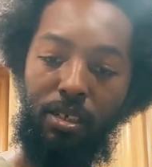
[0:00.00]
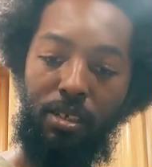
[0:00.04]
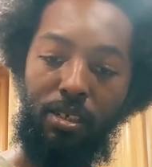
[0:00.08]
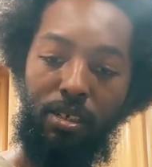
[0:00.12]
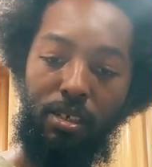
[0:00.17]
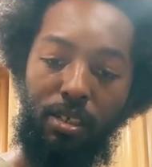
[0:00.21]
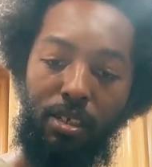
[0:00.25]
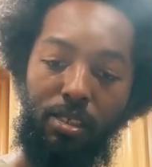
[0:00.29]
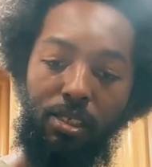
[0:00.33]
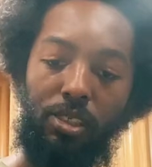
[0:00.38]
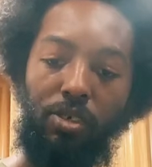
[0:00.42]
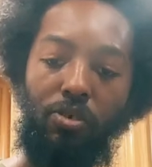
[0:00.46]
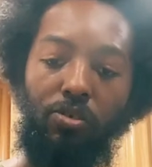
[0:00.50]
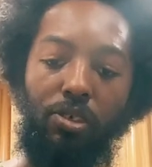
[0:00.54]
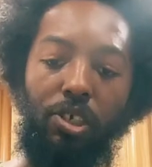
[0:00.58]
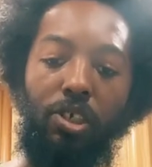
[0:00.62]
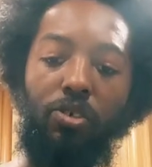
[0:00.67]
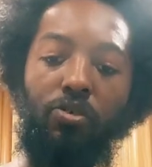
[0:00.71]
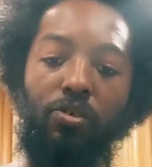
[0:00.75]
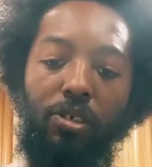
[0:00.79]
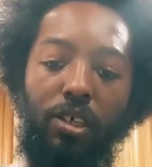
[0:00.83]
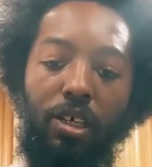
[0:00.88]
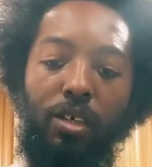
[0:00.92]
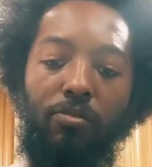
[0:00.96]
So
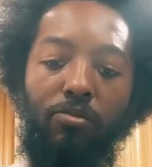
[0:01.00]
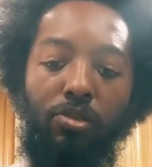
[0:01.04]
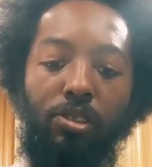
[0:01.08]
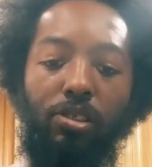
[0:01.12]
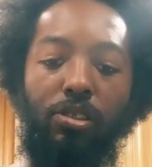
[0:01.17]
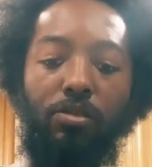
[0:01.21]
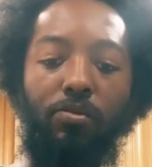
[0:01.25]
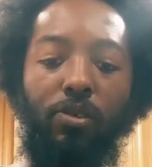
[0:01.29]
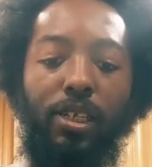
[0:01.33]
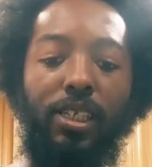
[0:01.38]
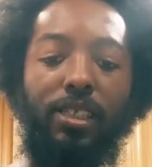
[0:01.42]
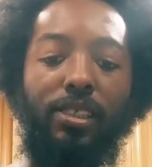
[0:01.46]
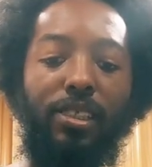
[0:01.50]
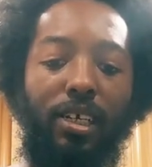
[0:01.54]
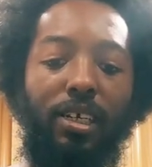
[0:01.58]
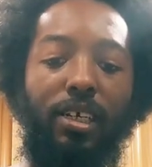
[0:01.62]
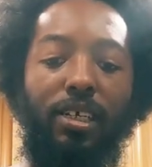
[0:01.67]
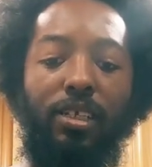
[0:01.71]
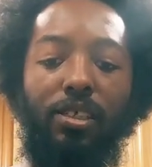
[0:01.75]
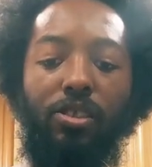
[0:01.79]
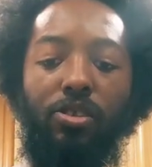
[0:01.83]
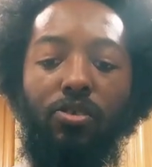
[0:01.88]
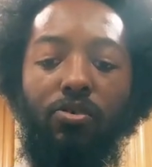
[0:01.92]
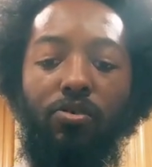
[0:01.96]
cucumbers, what is it
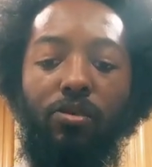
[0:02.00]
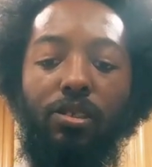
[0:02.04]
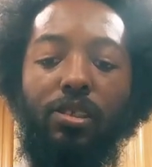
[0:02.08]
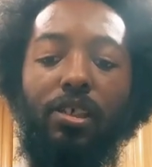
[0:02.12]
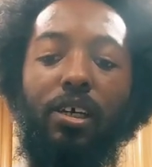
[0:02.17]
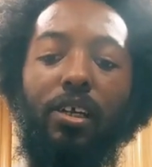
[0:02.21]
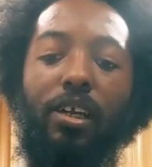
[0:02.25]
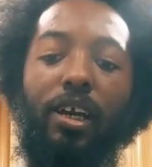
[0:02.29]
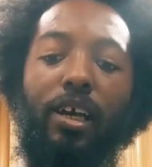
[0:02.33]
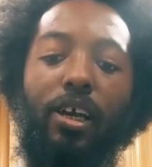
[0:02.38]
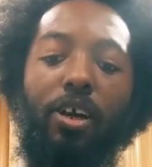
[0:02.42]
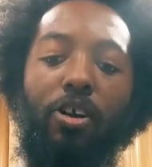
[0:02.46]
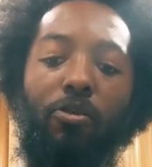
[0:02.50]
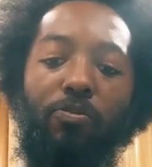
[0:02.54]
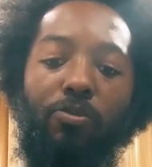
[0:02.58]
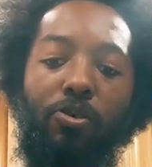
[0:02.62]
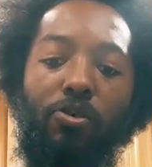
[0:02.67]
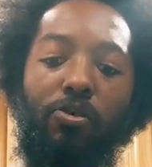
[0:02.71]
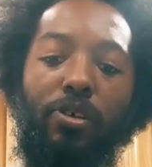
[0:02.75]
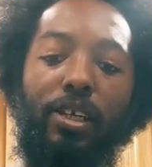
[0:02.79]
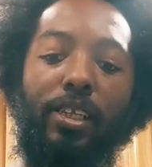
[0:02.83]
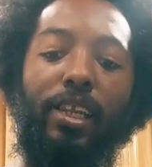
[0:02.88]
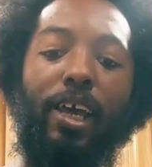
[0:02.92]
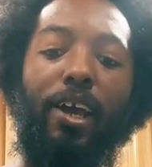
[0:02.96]
gonna do? It's gonna help
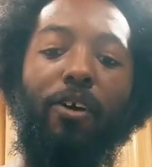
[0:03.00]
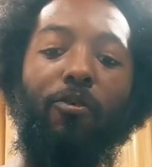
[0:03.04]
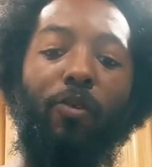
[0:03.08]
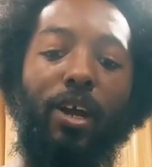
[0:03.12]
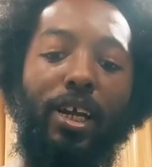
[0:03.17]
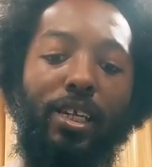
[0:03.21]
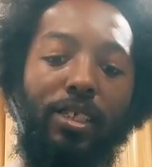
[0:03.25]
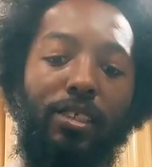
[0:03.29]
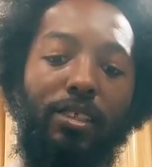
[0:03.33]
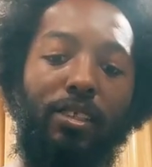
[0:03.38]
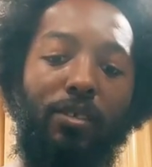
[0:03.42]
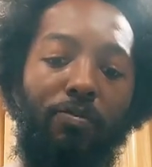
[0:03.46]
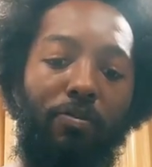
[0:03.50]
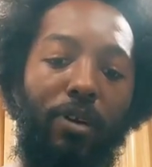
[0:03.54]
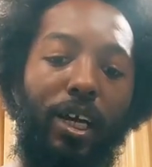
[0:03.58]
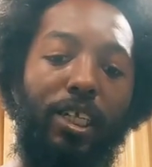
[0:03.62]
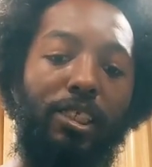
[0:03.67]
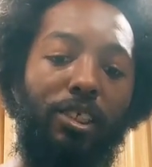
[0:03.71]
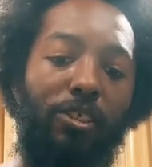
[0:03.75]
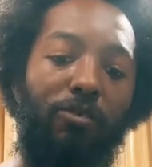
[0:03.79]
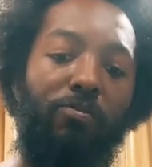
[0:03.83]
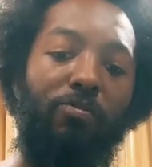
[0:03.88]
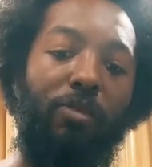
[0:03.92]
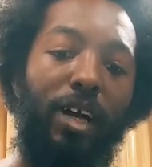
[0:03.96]
you get that waste up
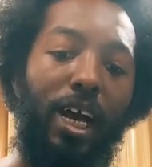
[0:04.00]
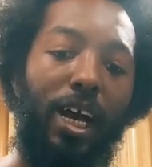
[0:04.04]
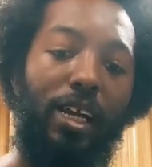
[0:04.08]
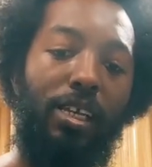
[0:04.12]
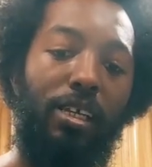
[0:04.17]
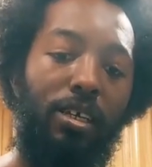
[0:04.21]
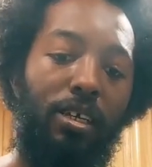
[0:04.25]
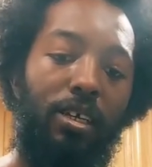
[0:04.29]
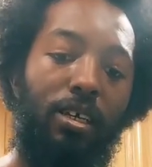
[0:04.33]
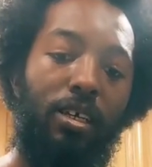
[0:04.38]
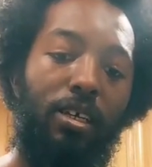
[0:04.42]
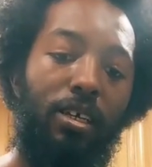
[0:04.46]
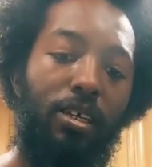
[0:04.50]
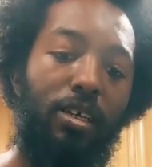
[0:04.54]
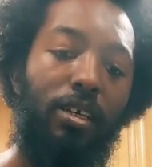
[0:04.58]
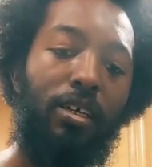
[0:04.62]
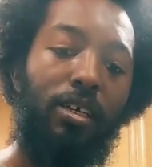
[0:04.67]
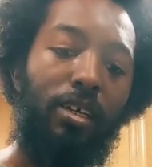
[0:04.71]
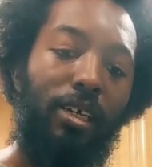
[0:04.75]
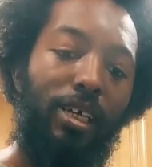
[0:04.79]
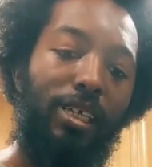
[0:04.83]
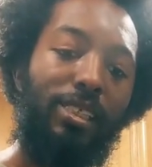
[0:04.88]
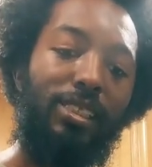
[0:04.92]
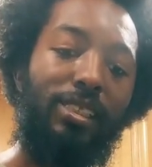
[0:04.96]
out your body.
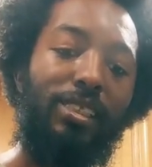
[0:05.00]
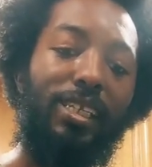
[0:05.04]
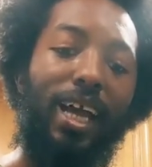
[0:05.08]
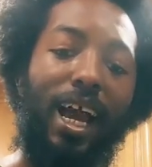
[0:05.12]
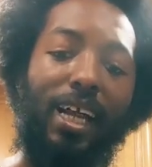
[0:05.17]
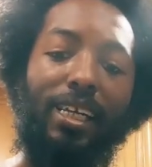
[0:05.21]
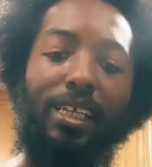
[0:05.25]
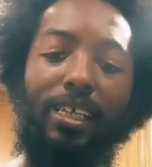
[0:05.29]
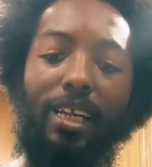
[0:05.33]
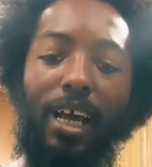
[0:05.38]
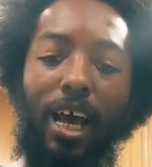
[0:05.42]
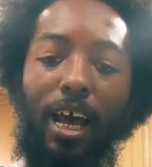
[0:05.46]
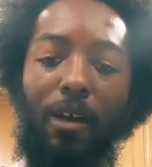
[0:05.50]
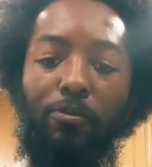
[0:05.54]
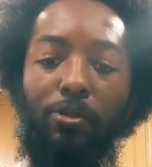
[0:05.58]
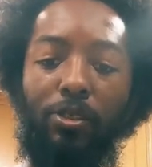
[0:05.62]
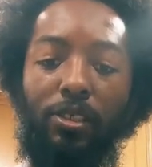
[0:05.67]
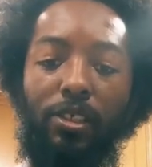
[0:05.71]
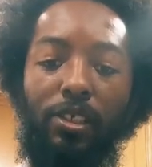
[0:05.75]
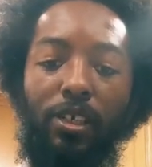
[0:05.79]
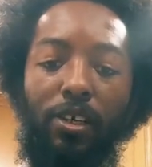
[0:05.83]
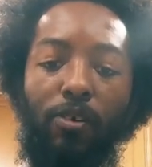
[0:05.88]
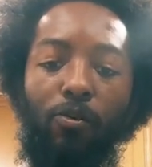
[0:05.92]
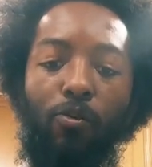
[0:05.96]
It's
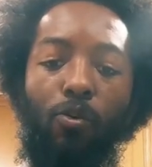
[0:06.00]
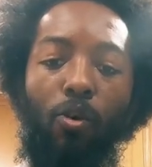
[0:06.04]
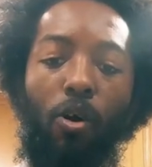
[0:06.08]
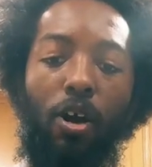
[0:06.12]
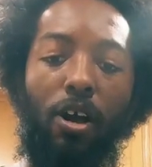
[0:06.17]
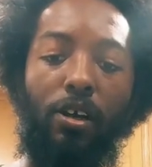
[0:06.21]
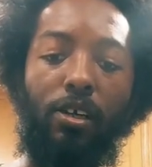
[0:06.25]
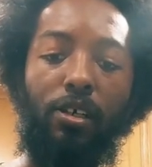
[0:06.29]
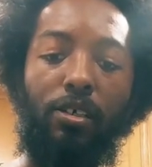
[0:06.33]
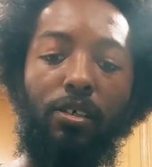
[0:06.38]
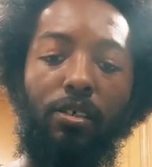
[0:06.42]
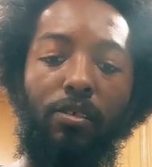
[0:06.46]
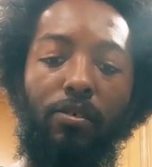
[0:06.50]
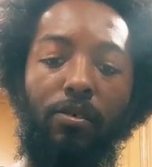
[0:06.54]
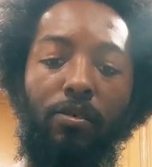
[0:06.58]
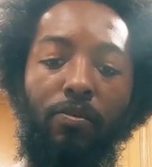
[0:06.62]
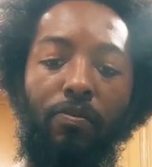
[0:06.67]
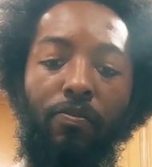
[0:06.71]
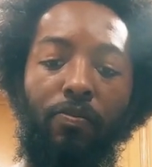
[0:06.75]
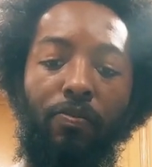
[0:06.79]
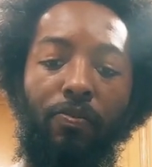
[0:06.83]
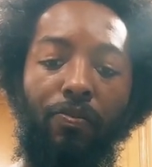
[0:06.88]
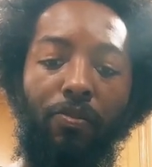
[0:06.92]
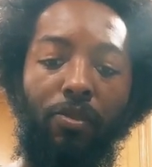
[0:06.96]
99% water.
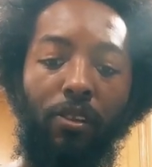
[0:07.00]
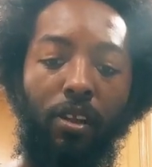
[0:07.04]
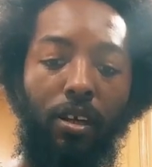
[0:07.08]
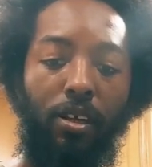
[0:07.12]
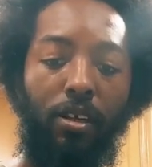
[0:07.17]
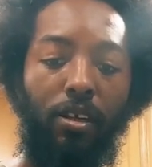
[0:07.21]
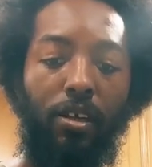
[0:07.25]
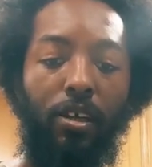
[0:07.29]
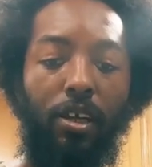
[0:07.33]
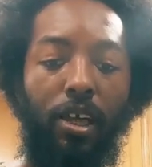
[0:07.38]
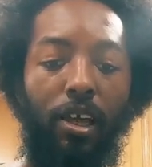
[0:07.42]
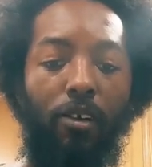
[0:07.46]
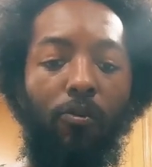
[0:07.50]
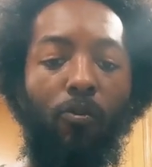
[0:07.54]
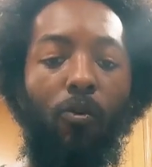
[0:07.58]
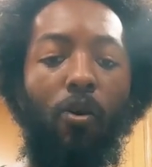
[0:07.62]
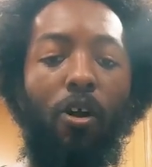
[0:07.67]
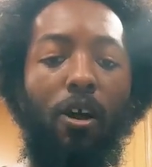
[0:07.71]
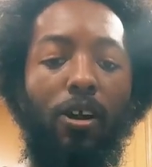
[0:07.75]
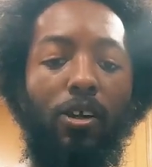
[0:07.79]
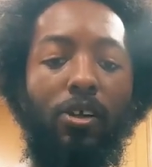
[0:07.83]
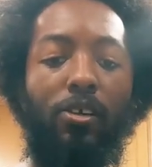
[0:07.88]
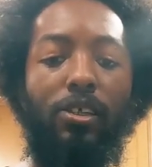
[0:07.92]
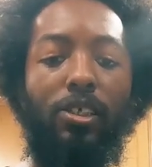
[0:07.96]
And
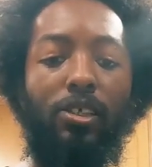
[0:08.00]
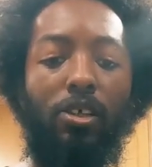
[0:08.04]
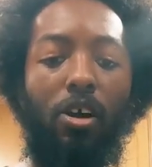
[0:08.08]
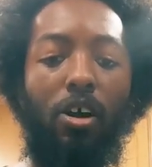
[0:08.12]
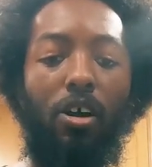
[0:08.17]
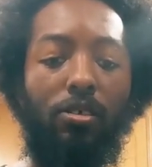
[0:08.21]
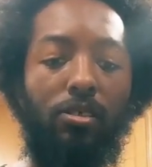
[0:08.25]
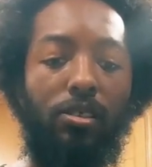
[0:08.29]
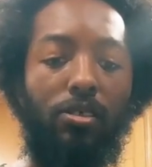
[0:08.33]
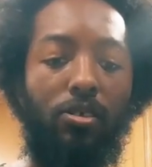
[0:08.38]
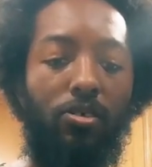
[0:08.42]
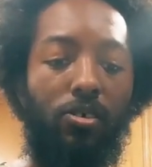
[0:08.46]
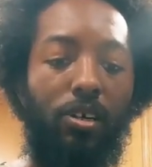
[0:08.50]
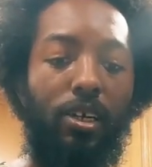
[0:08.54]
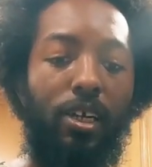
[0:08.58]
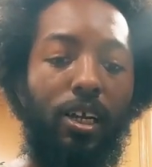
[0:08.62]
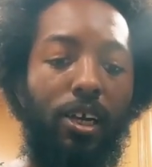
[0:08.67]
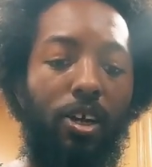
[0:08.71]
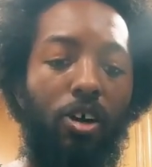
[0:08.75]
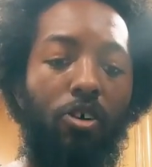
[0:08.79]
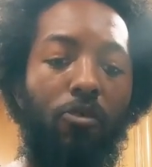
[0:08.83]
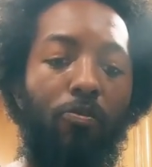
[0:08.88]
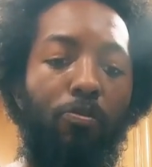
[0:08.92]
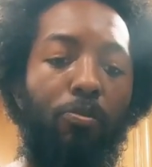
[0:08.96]
water is also
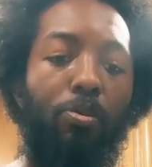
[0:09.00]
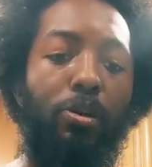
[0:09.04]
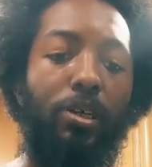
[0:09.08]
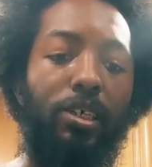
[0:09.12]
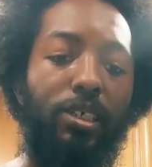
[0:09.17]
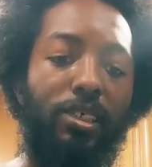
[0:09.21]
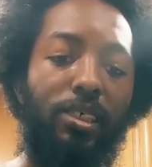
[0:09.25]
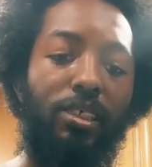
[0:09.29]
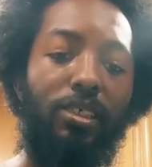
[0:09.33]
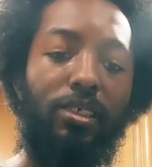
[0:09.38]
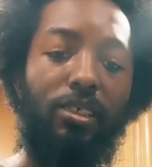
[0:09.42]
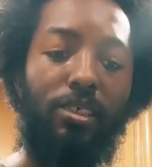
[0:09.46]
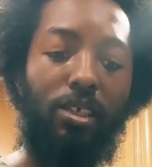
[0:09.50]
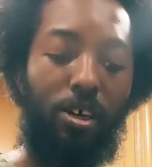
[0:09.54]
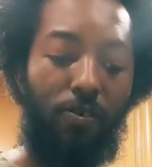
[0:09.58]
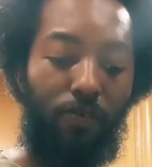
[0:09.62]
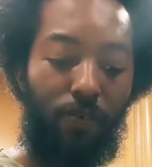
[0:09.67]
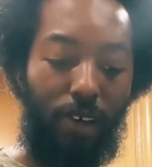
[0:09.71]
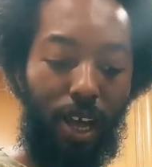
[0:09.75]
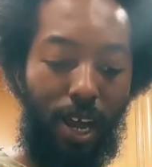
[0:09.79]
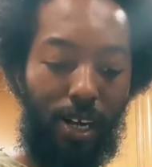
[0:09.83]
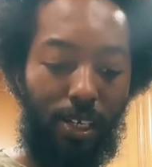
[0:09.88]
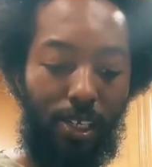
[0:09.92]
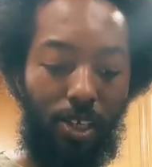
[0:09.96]
gonna help push
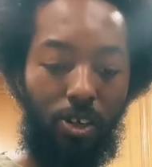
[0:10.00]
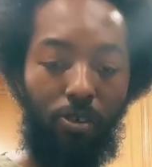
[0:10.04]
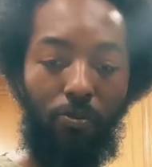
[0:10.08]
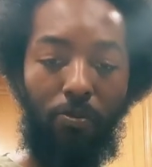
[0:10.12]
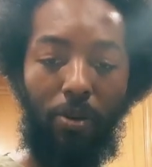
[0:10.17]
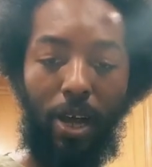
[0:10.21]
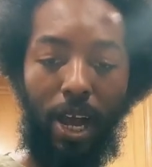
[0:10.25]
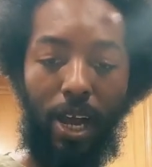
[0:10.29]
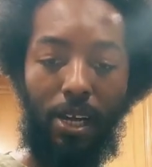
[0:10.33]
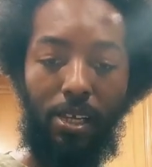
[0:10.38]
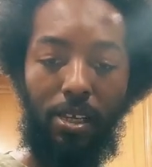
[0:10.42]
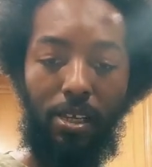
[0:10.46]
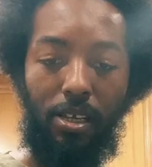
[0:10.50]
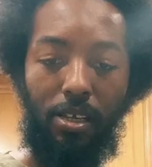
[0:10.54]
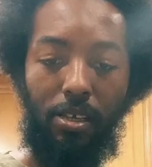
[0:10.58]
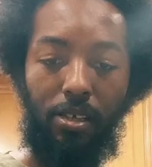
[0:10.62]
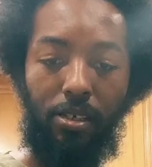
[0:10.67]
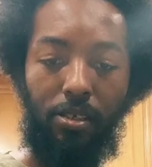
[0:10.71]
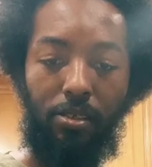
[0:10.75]
stuff out of your body.